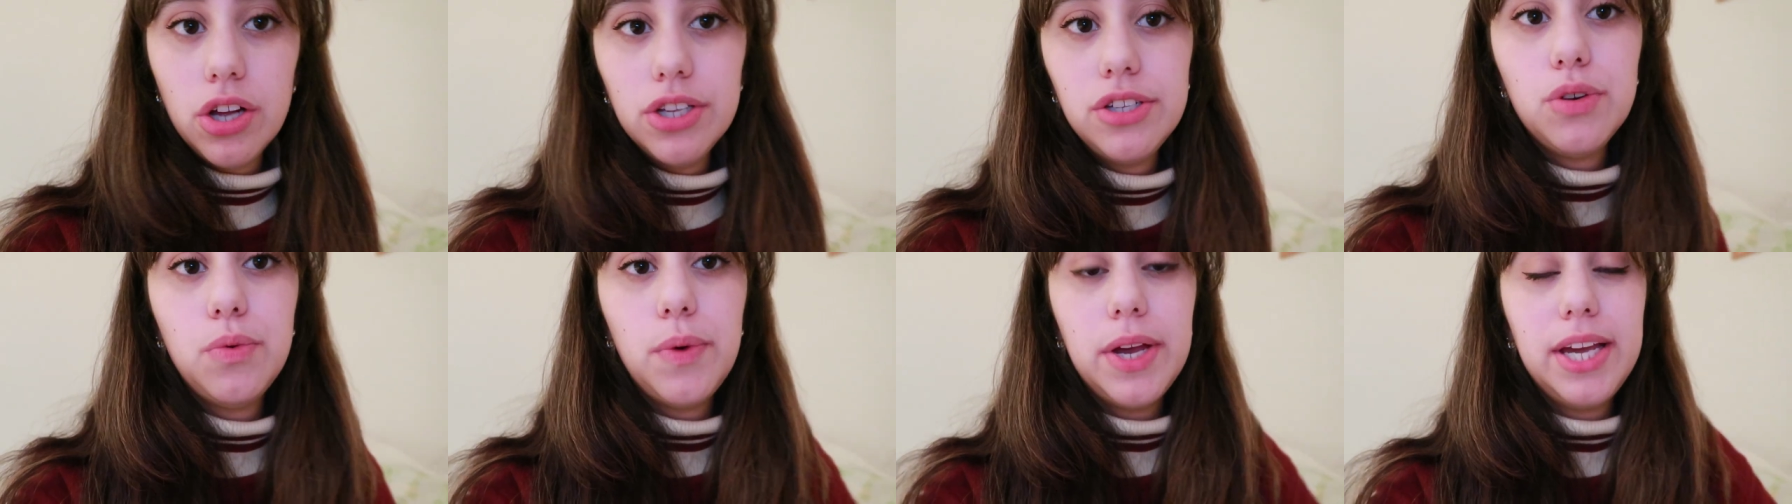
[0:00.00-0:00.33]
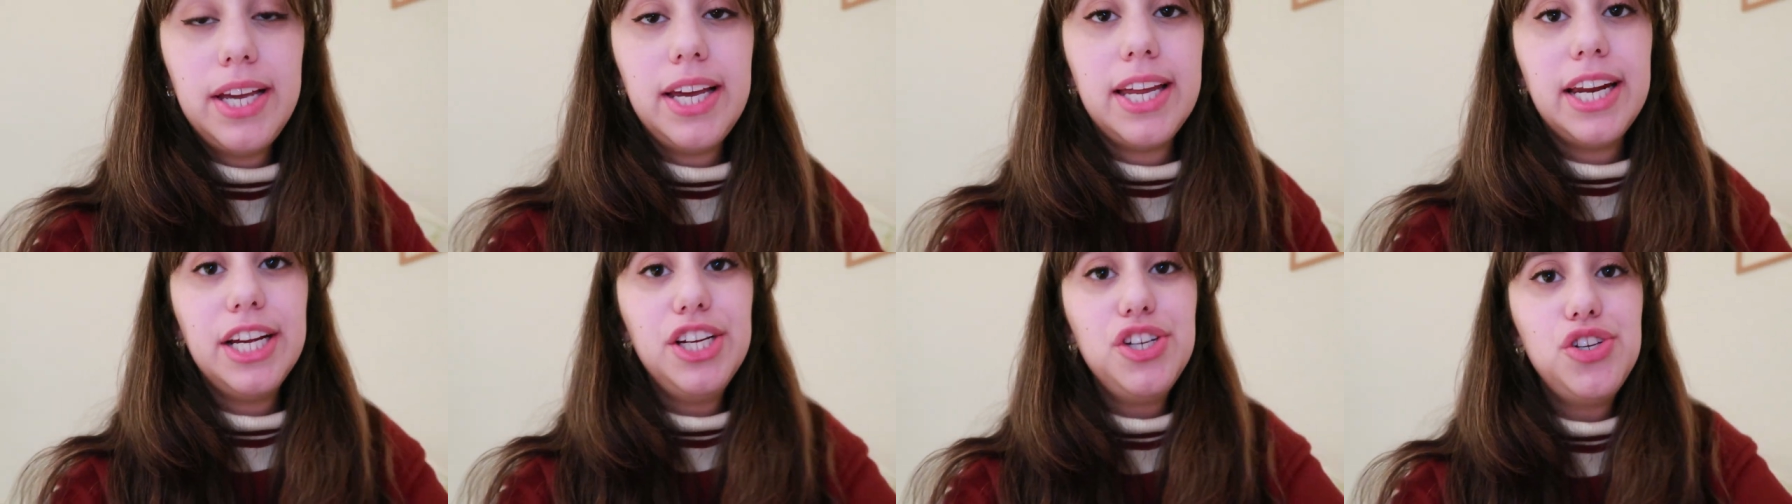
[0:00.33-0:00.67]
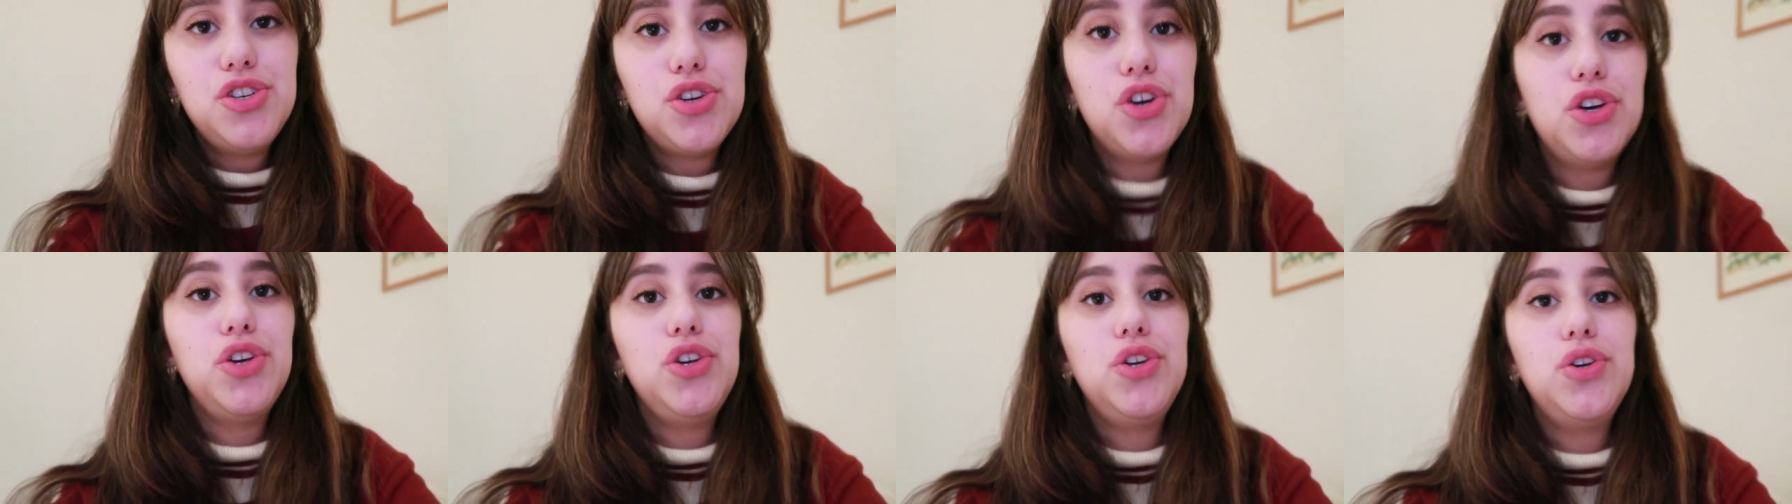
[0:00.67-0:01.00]
Also, wait, can I
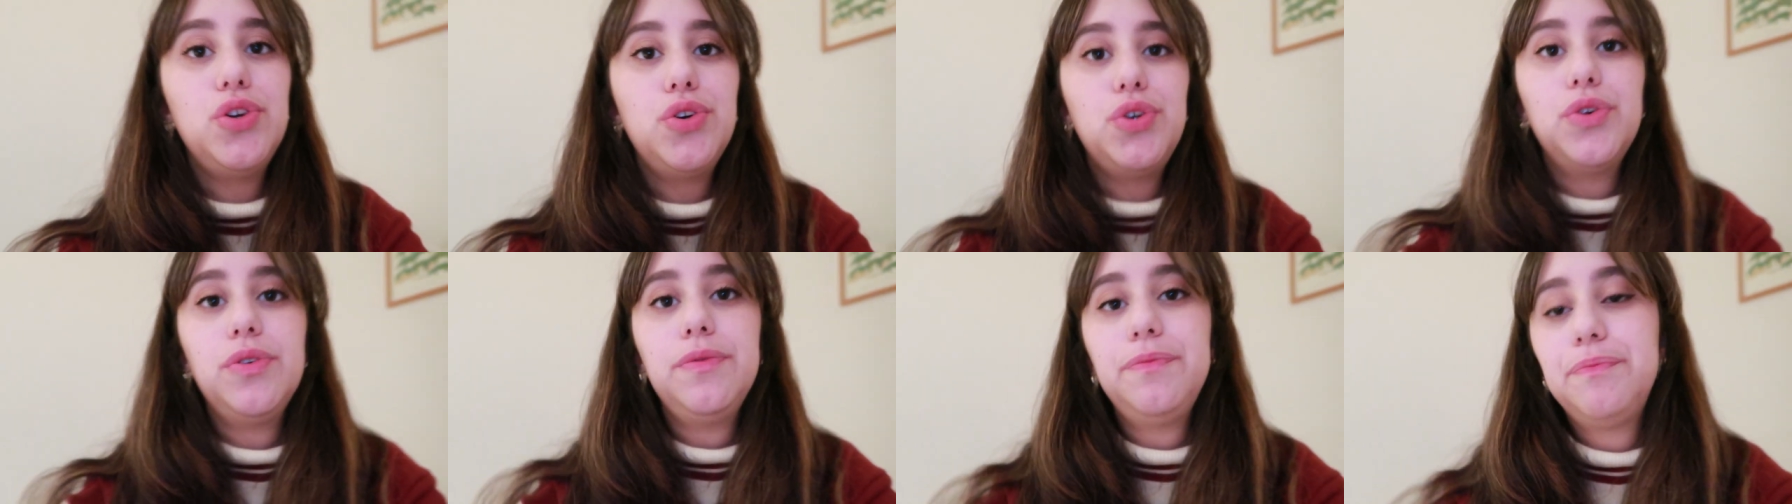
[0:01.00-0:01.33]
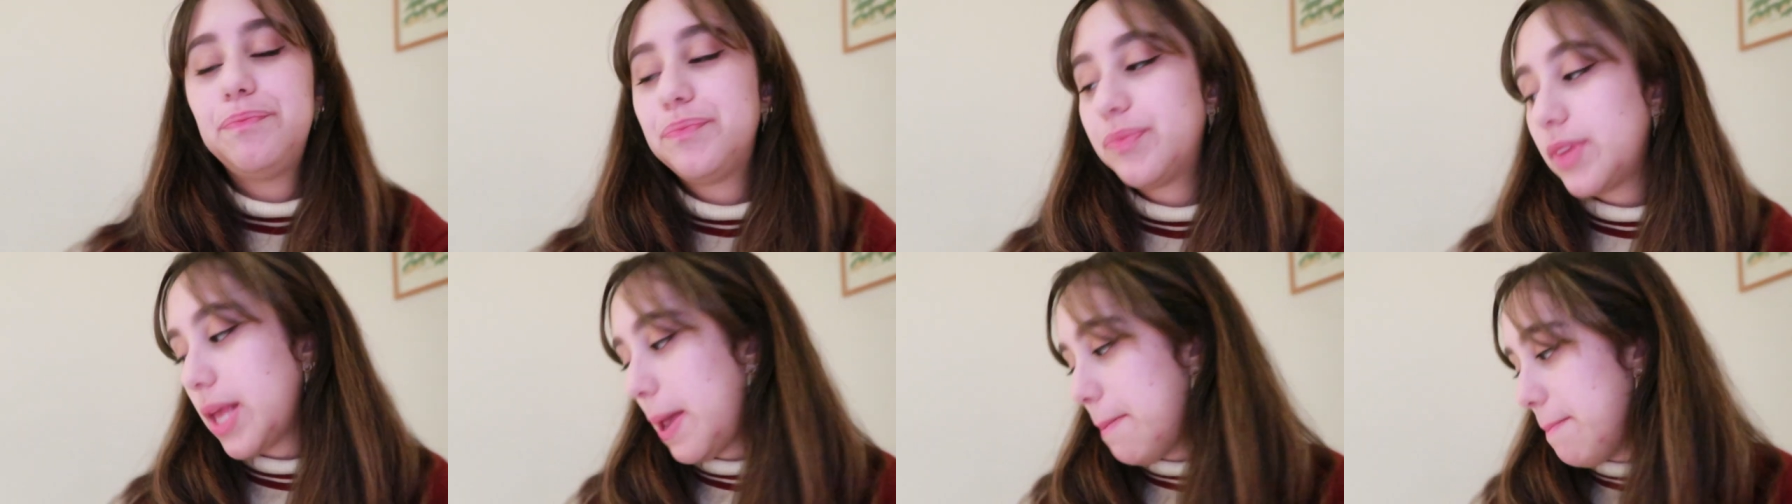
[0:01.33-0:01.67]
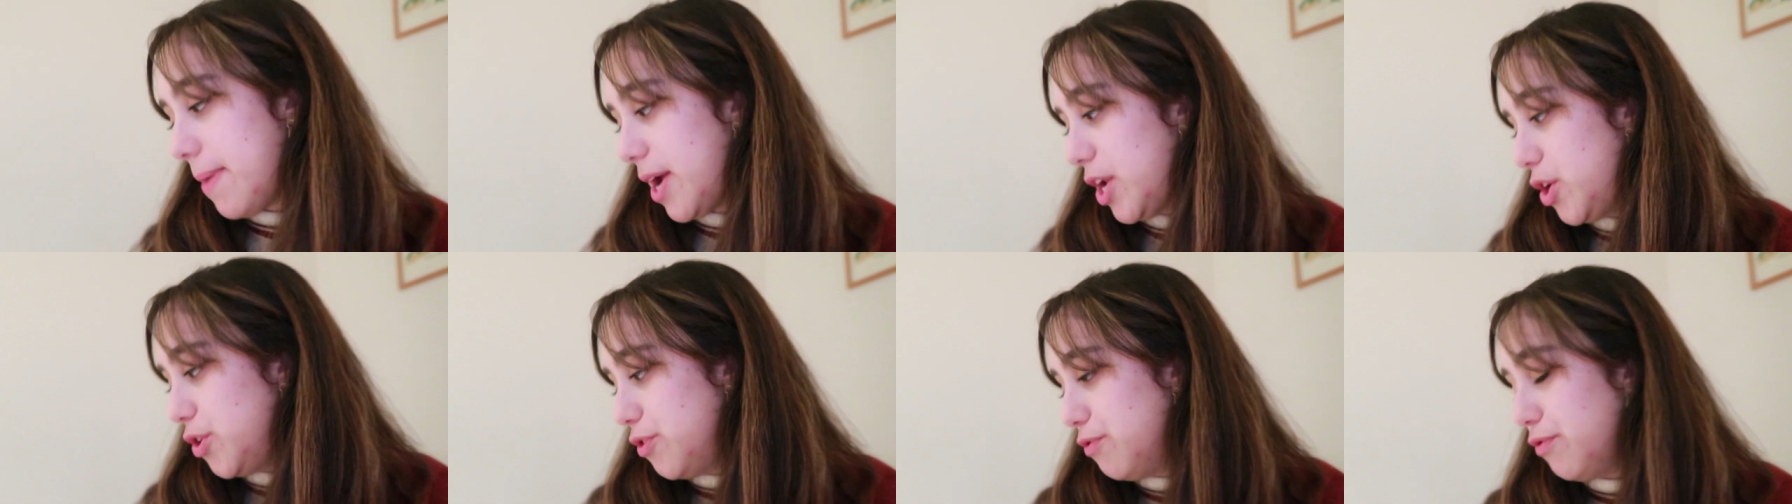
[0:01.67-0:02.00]
show you
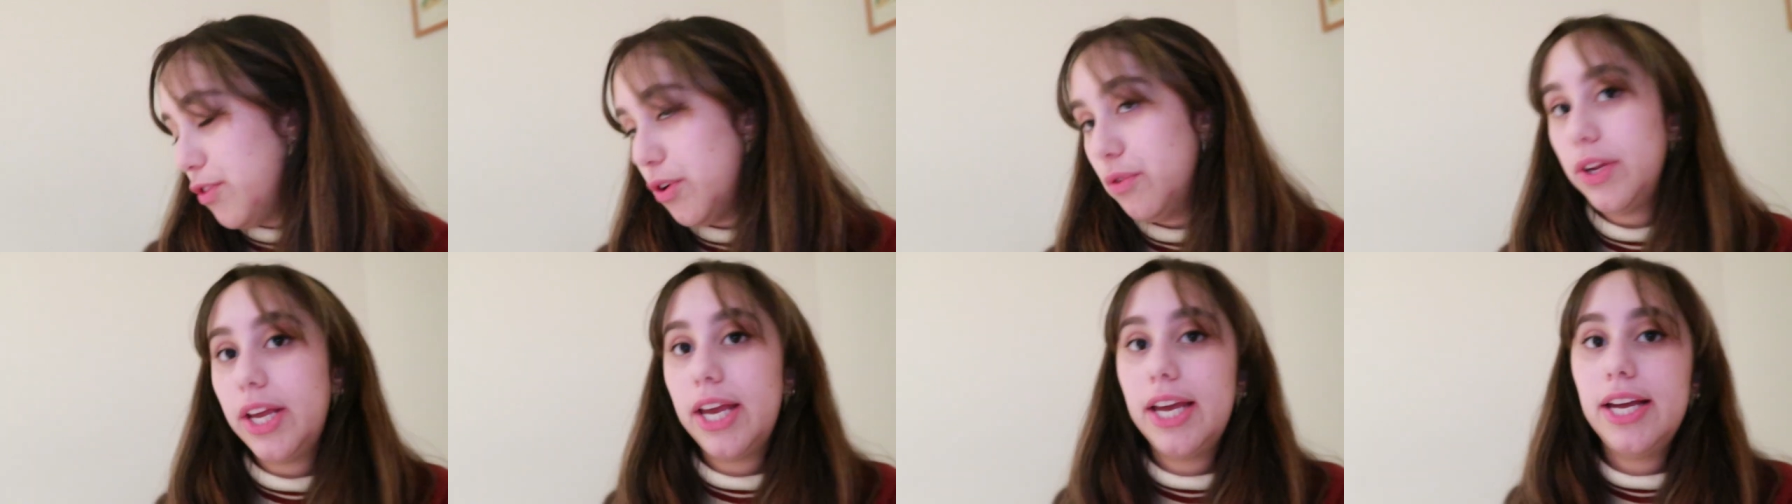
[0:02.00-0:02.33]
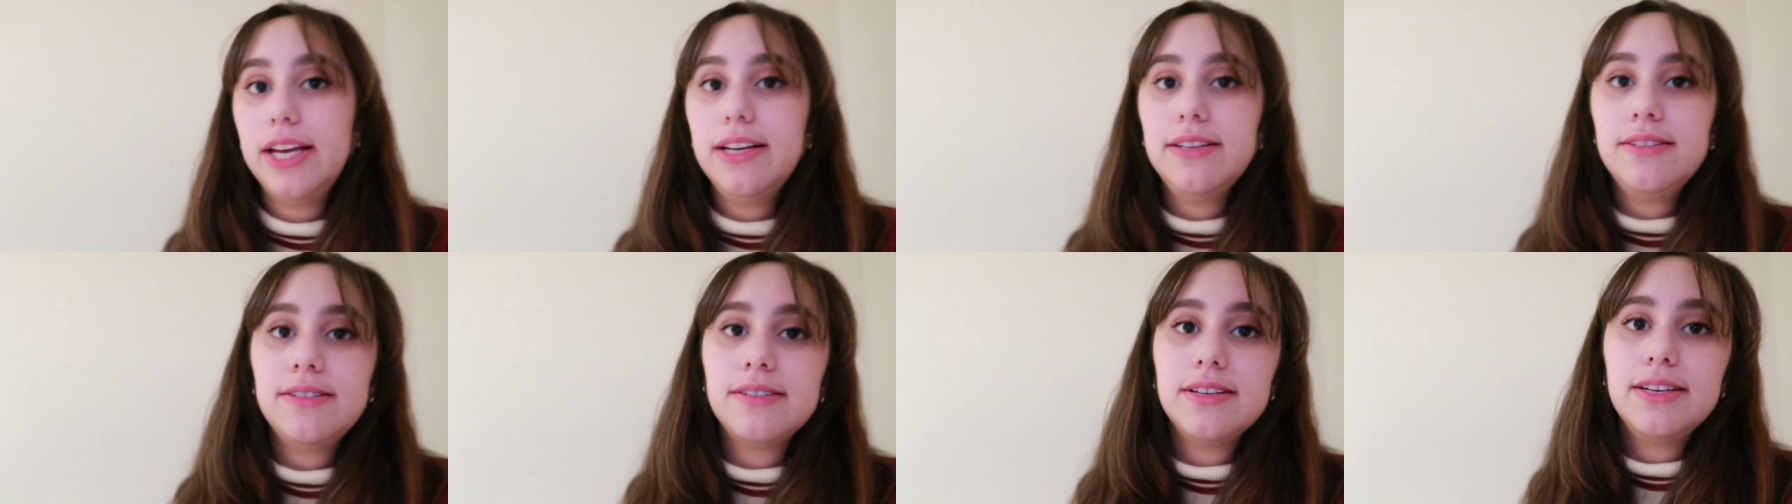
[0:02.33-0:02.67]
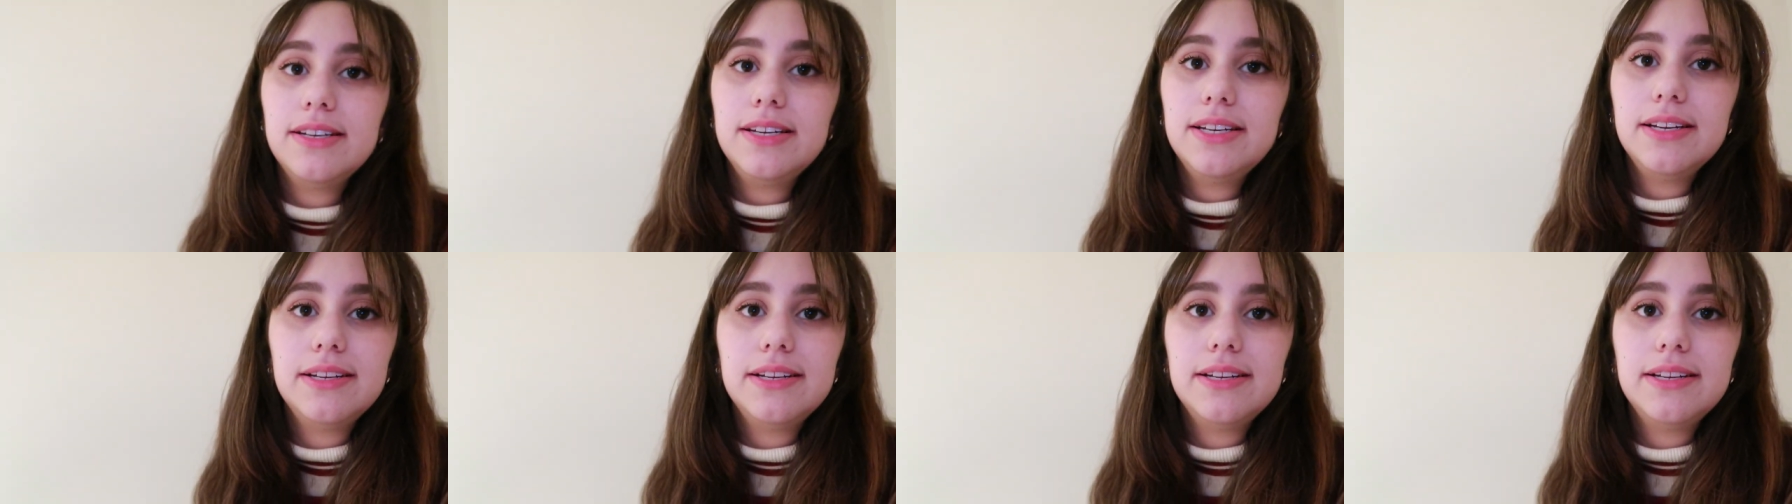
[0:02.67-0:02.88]
my new phone case?